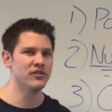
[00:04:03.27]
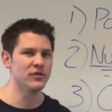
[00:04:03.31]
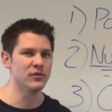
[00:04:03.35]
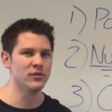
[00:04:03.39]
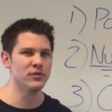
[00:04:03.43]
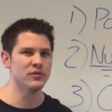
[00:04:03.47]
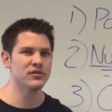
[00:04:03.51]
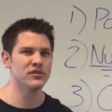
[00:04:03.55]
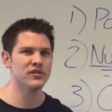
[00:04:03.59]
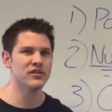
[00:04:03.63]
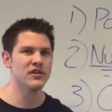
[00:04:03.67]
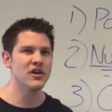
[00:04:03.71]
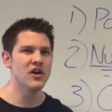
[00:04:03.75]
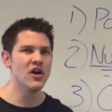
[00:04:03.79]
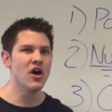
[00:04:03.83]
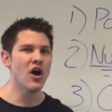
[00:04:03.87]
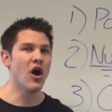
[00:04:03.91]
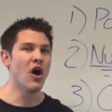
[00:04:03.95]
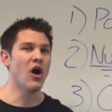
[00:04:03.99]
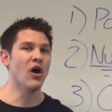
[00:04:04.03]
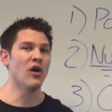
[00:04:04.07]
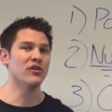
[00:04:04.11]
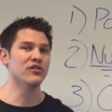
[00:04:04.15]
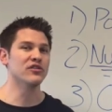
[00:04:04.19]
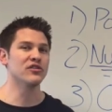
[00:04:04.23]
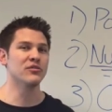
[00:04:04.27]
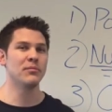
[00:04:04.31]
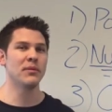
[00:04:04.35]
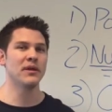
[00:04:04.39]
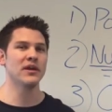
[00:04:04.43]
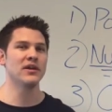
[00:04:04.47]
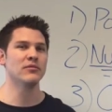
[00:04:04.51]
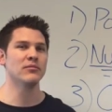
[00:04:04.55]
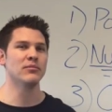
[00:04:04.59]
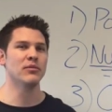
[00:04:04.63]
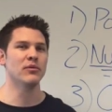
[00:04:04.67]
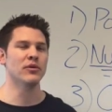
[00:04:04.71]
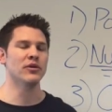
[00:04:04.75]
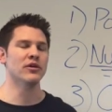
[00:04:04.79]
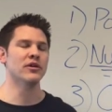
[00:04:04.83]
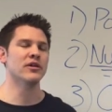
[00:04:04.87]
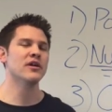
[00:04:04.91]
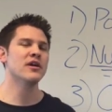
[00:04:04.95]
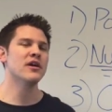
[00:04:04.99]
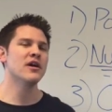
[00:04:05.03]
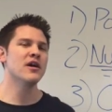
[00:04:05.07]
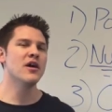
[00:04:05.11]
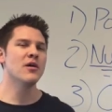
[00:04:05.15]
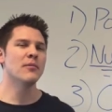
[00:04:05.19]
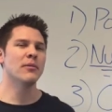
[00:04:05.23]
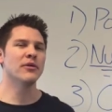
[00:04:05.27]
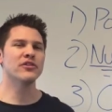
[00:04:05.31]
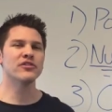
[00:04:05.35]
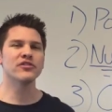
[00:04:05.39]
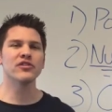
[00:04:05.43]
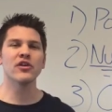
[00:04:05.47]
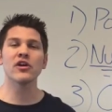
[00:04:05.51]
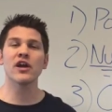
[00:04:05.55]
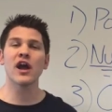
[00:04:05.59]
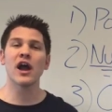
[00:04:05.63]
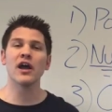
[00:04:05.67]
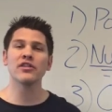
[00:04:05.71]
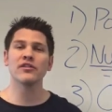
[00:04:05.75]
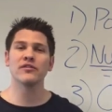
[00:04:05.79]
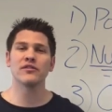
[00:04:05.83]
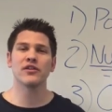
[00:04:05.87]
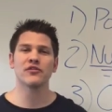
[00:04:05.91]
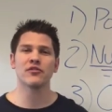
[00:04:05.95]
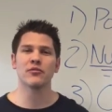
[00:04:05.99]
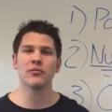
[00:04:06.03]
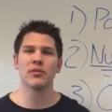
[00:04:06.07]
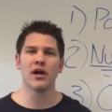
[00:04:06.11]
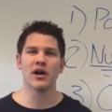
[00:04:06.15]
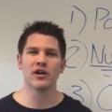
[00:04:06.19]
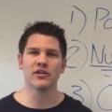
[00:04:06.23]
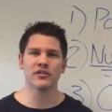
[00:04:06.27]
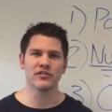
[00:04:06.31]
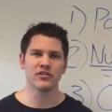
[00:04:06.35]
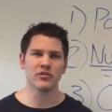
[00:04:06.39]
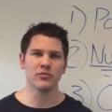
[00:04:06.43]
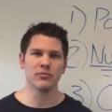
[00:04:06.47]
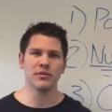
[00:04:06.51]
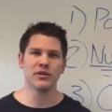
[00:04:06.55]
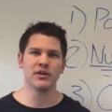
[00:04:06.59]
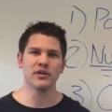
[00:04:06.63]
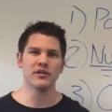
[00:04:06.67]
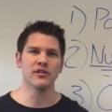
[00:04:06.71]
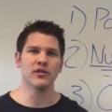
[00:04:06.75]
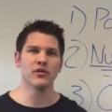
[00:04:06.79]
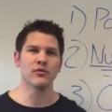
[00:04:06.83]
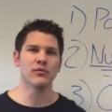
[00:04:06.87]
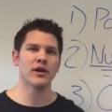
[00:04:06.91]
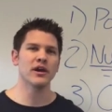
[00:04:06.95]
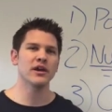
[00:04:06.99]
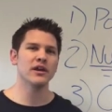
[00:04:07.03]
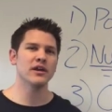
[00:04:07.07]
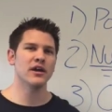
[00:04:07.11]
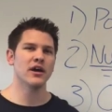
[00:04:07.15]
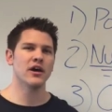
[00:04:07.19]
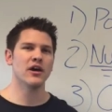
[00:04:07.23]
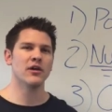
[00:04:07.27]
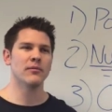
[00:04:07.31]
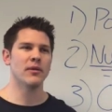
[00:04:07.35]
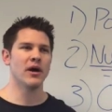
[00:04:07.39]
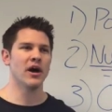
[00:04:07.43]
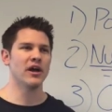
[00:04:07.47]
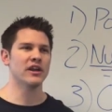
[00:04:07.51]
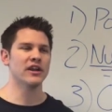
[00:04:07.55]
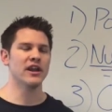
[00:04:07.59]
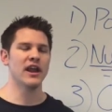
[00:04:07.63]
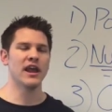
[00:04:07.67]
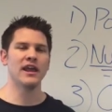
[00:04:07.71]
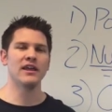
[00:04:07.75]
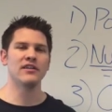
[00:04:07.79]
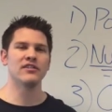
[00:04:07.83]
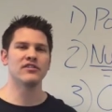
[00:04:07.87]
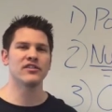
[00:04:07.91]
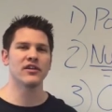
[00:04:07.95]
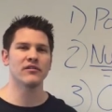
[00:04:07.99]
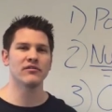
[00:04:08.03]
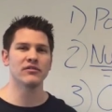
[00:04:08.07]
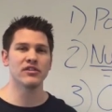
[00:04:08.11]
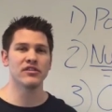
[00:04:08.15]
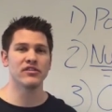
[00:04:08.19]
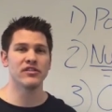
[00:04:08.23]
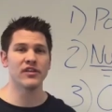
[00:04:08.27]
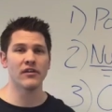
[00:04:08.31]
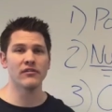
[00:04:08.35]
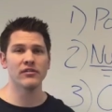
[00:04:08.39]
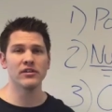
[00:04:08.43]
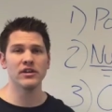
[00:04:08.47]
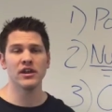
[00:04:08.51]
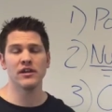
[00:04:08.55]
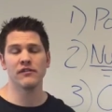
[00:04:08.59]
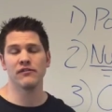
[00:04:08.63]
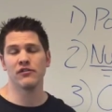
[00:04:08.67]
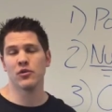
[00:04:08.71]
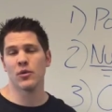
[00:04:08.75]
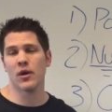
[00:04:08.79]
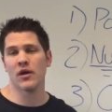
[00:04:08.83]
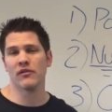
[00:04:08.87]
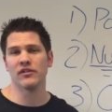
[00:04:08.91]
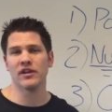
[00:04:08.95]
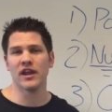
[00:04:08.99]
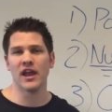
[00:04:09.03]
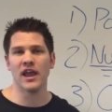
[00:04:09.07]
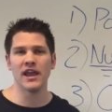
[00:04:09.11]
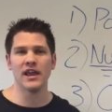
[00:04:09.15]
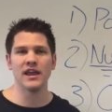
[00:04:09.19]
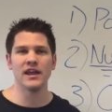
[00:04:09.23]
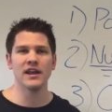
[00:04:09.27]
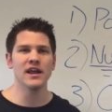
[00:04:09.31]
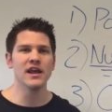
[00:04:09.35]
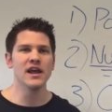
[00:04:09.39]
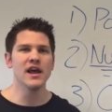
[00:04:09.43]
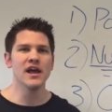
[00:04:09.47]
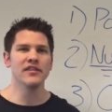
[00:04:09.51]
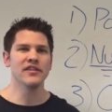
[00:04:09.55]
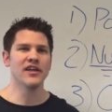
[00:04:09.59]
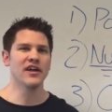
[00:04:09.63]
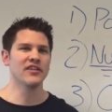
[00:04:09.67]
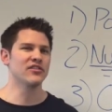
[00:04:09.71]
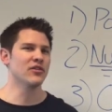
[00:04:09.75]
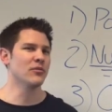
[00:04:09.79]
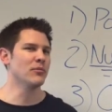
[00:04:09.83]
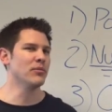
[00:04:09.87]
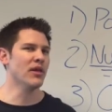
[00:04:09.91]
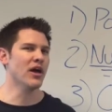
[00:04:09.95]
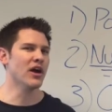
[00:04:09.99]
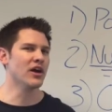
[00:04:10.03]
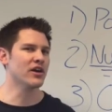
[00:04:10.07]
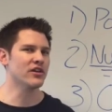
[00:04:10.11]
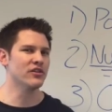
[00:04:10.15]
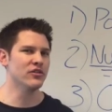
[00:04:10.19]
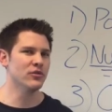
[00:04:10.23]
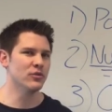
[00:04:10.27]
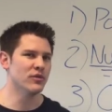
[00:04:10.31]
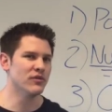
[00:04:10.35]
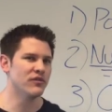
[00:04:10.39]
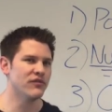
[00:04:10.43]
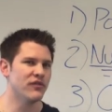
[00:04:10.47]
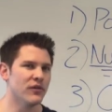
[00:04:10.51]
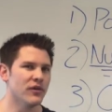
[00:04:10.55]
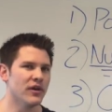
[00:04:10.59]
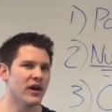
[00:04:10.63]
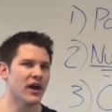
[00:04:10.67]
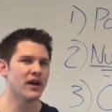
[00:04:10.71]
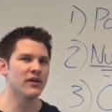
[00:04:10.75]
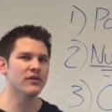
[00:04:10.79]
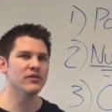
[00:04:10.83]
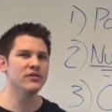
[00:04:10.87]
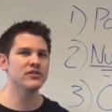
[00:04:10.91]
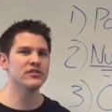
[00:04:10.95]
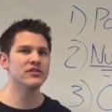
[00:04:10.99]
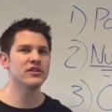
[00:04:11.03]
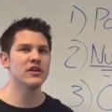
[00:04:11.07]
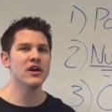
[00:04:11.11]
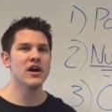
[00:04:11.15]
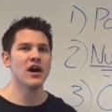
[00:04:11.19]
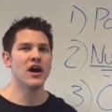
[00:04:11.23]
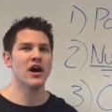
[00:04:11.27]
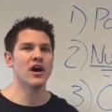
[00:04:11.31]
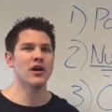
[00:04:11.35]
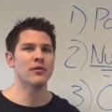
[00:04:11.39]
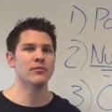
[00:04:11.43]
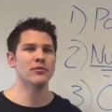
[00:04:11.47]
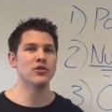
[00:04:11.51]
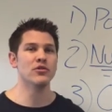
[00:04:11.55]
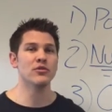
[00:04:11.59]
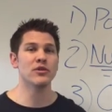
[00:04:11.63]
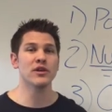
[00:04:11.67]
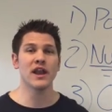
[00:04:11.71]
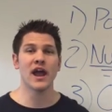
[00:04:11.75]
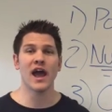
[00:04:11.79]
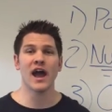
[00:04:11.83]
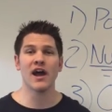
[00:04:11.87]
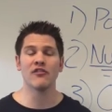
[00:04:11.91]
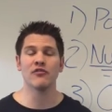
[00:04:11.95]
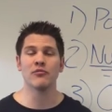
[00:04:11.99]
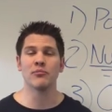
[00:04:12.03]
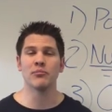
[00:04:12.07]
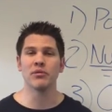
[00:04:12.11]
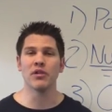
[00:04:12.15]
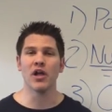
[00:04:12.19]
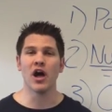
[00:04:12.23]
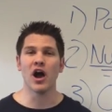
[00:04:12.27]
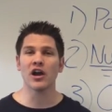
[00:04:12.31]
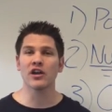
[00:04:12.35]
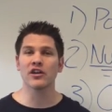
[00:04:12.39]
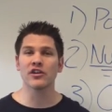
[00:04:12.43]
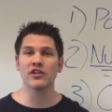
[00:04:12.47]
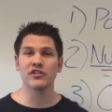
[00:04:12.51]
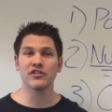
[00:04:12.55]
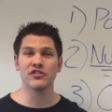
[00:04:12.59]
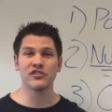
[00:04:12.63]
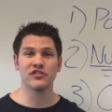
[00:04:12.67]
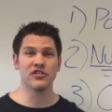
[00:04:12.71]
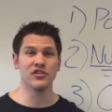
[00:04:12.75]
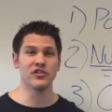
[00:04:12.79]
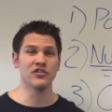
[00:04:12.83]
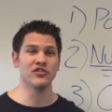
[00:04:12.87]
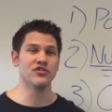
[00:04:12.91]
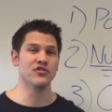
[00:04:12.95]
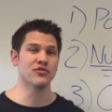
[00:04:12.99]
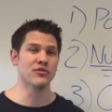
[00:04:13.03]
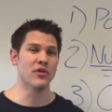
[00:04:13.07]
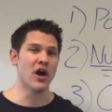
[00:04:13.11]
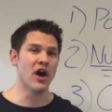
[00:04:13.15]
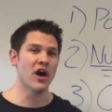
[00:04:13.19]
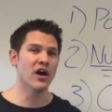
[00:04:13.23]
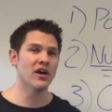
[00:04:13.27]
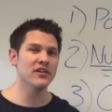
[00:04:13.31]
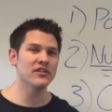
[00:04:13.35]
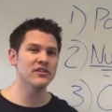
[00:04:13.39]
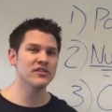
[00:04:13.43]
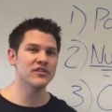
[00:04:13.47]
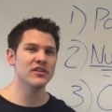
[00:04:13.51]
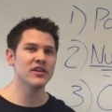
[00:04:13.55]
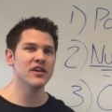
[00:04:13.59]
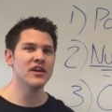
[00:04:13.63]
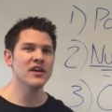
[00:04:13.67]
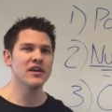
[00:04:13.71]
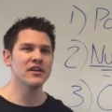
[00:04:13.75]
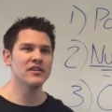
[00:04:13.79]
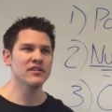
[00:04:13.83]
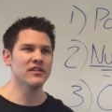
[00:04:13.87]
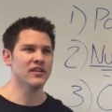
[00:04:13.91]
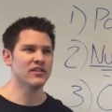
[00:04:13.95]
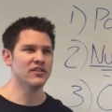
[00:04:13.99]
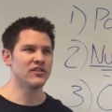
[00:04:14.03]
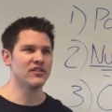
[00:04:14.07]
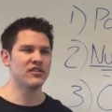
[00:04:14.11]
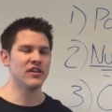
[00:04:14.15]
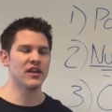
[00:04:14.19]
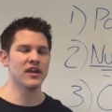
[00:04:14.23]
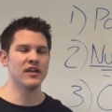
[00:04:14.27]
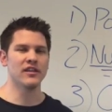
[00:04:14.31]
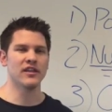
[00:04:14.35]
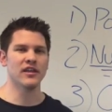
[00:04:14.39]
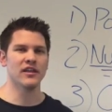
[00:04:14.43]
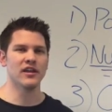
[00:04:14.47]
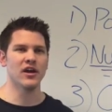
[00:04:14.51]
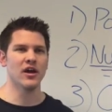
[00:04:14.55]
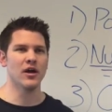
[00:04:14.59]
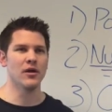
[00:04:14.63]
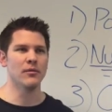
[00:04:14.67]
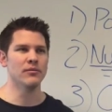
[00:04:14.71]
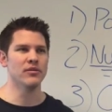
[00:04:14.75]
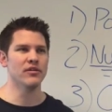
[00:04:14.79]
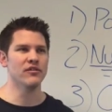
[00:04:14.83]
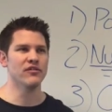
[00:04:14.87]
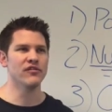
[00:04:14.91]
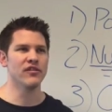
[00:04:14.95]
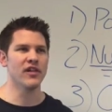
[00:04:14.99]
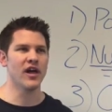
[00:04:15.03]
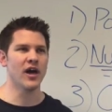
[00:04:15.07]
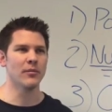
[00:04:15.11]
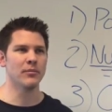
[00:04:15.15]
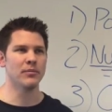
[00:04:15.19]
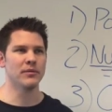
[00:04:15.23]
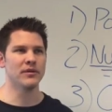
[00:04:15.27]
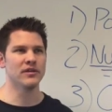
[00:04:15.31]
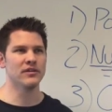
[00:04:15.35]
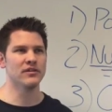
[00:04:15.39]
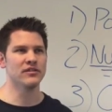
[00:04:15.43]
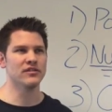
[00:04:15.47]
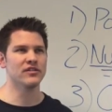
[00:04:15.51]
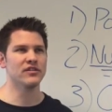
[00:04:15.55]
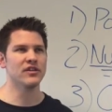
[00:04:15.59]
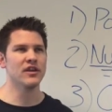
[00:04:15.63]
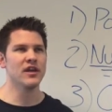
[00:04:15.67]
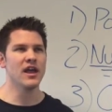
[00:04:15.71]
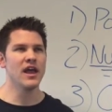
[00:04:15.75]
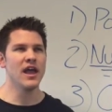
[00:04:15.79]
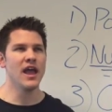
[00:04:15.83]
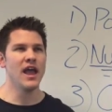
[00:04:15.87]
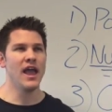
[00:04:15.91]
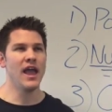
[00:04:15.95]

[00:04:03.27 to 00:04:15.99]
deuce all spade board. But there's all kinds of different blockers in P L O, right? Um, on an eight seven seven, if you have an eight, that's a blocker to a full house. Um, you can have blockers to draws. Let's say that um, the flop is